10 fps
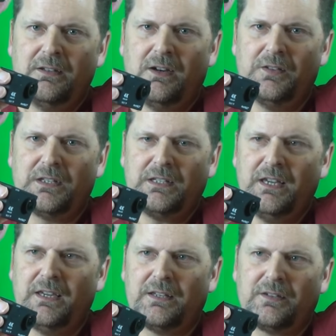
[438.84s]
on the
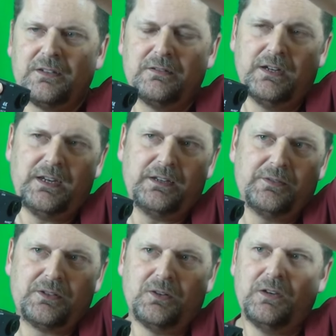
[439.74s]
case,
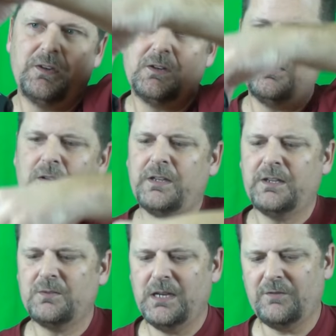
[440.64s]
right? So I figured, oh, okay,
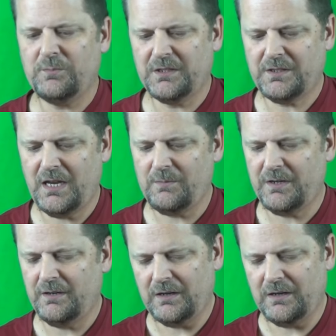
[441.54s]
so I have to put the camera in here